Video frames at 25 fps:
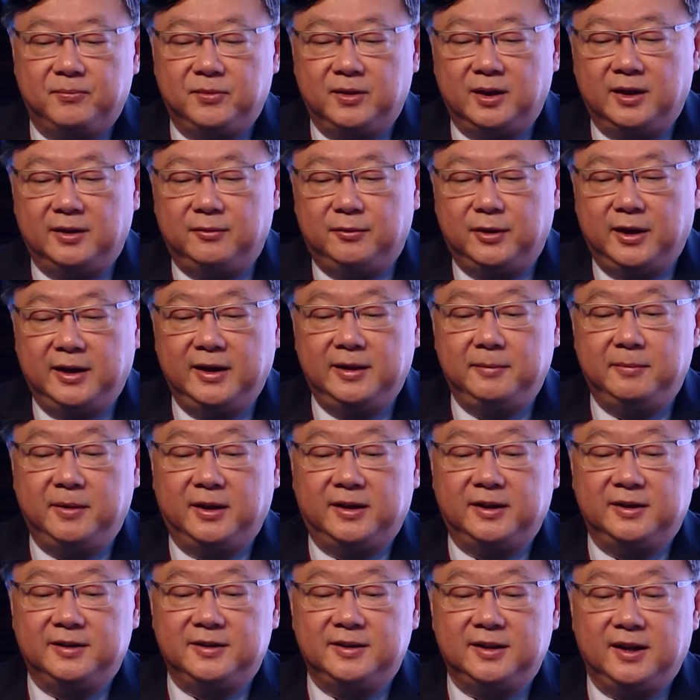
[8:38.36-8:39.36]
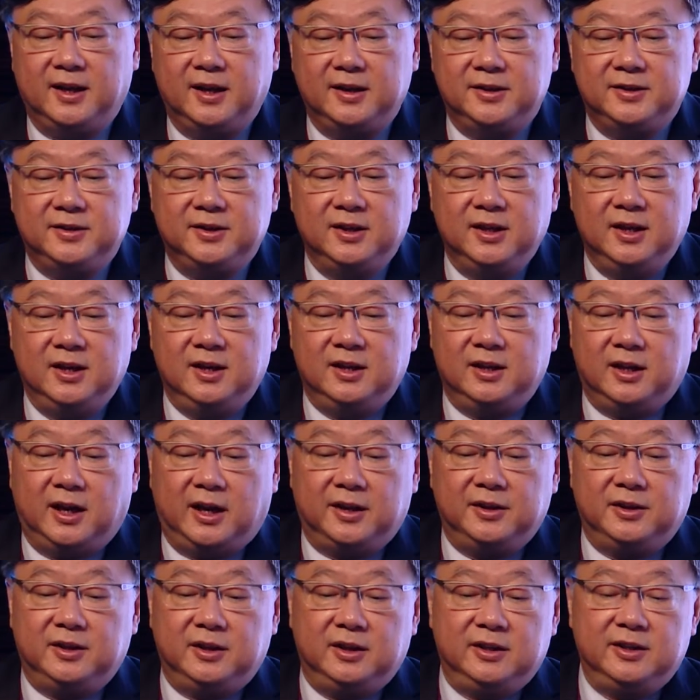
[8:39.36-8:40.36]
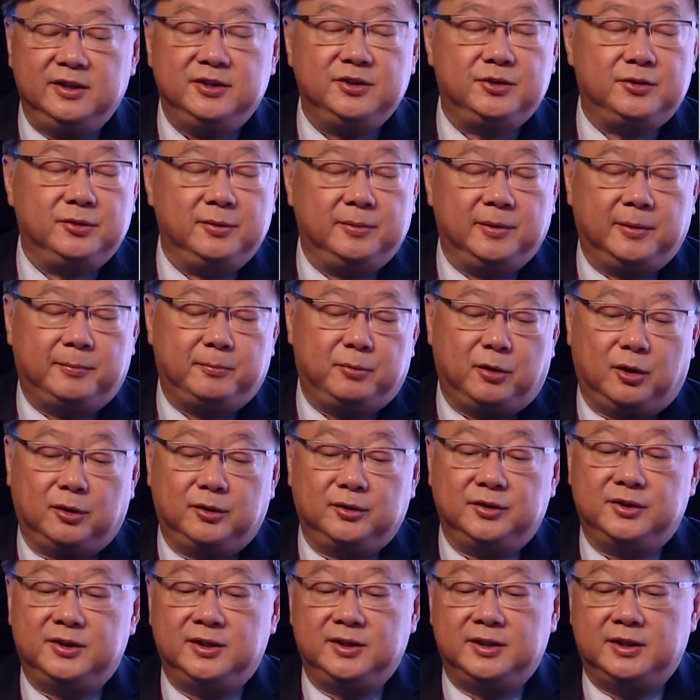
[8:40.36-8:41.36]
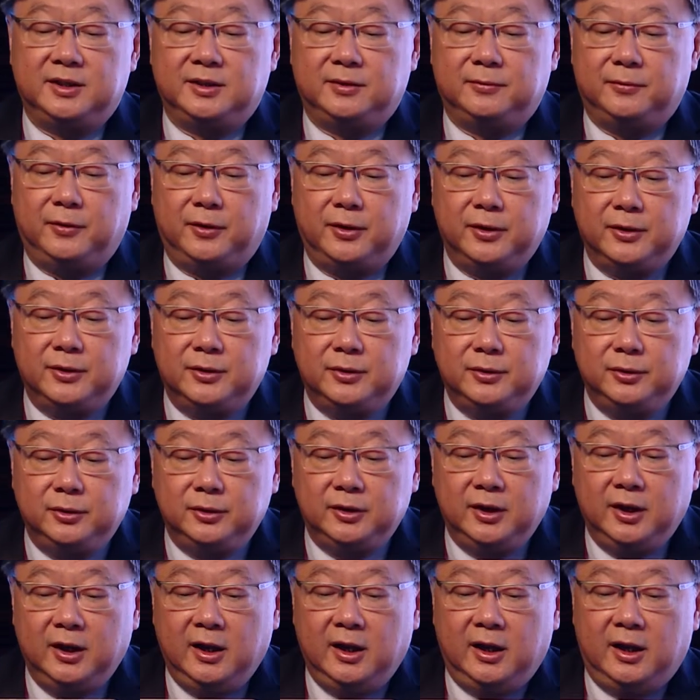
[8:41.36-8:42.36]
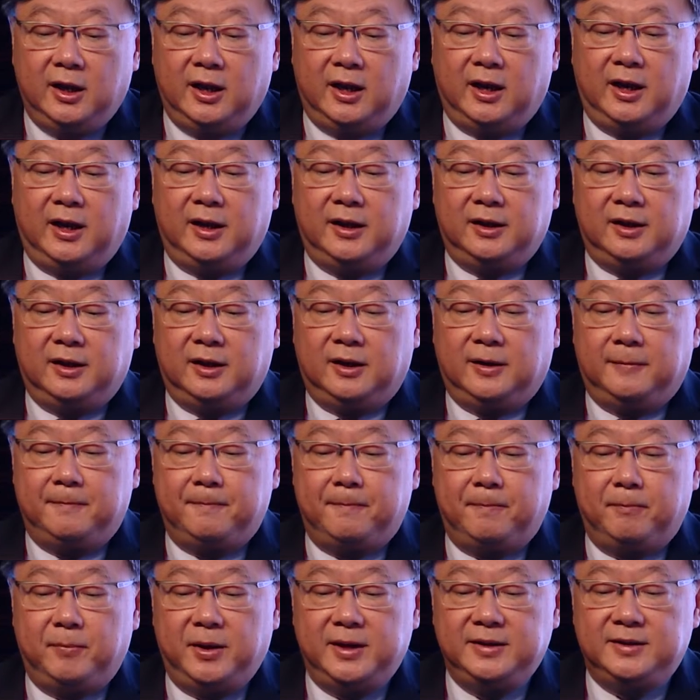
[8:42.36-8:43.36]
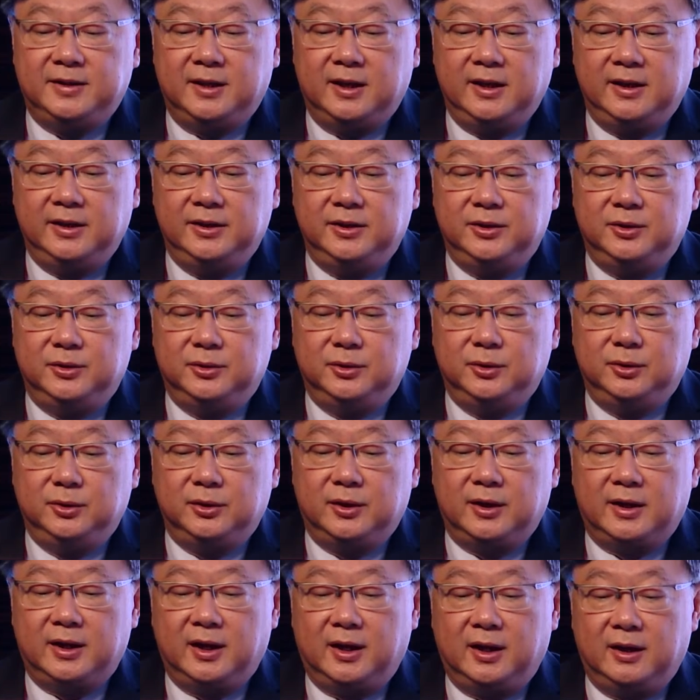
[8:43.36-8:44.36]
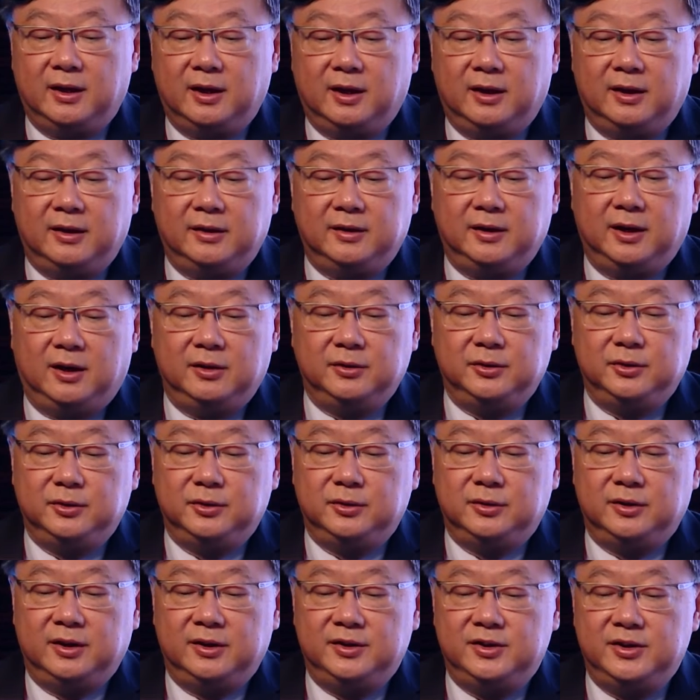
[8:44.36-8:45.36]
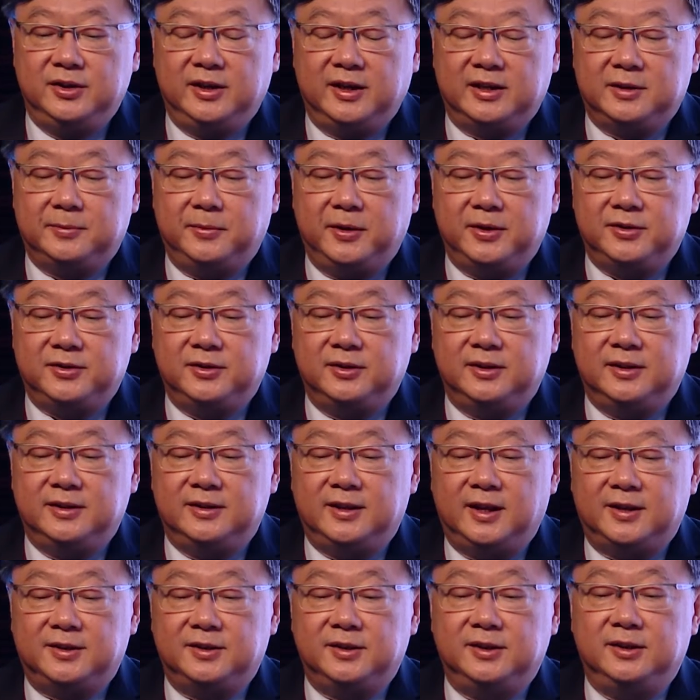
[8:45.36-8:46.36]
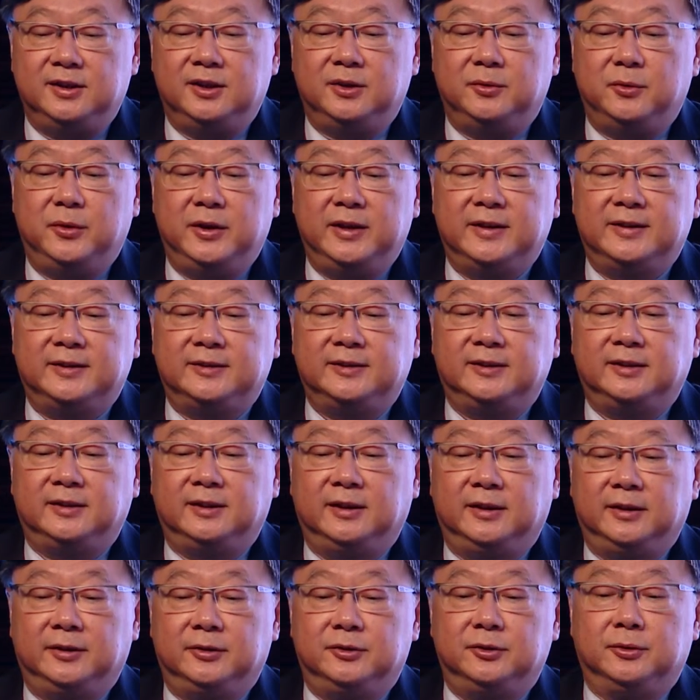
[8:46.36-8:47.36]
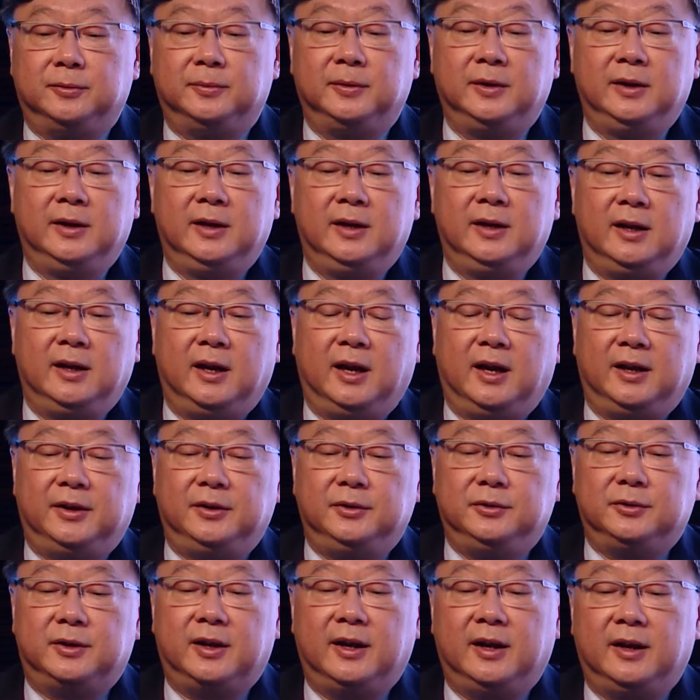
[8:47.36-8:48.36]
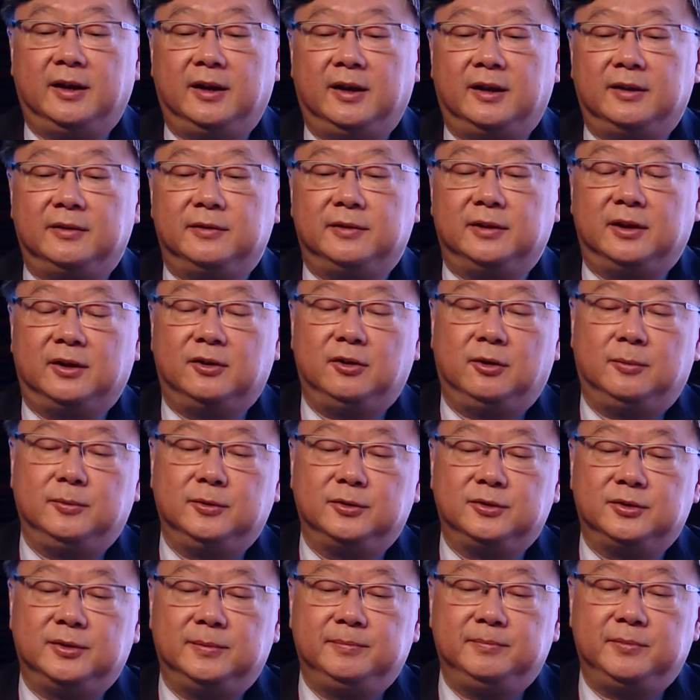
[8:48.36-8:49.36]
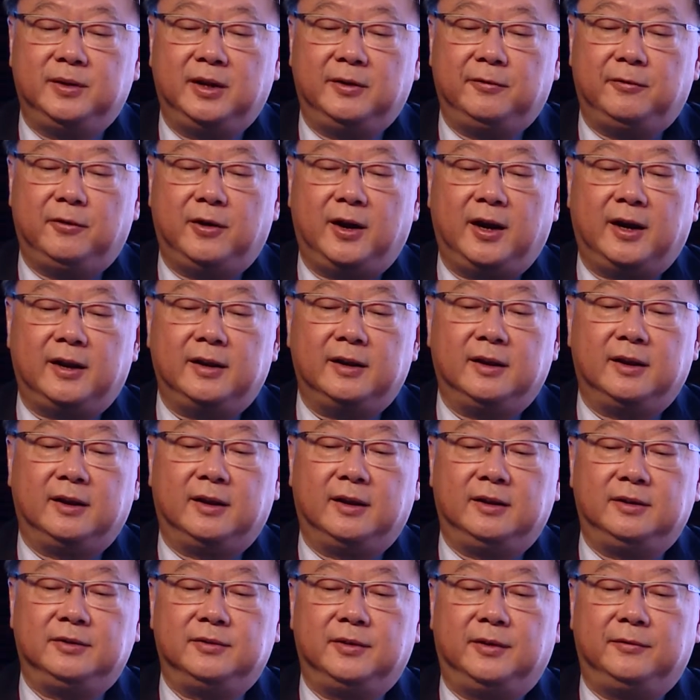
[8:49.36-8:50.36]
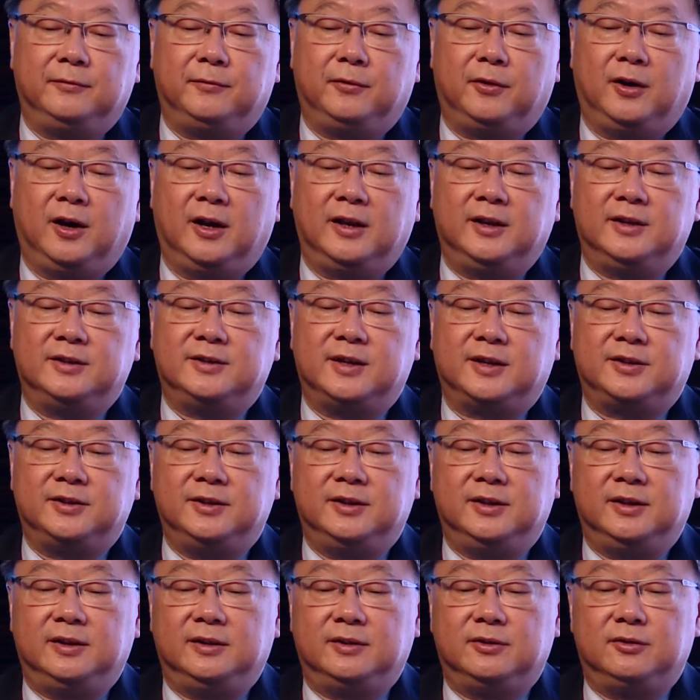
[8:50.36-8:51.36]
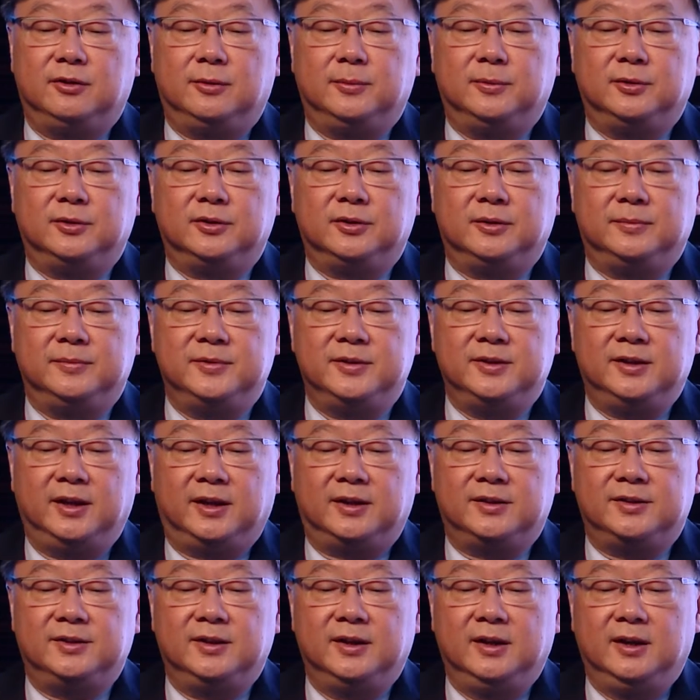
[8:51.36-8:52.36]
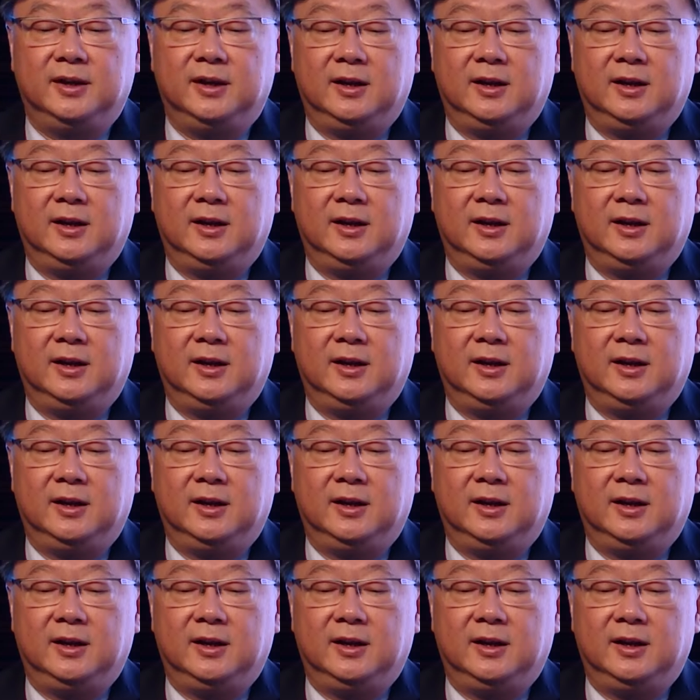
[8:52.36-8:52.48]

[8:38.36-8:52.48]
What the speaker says: They rarely metastasize, and in this group the prognosis is very good. And basically you look at how the gene expression is actually the Wnt signaling group, and the chromosome defect that you can find is actually in chromosome 6.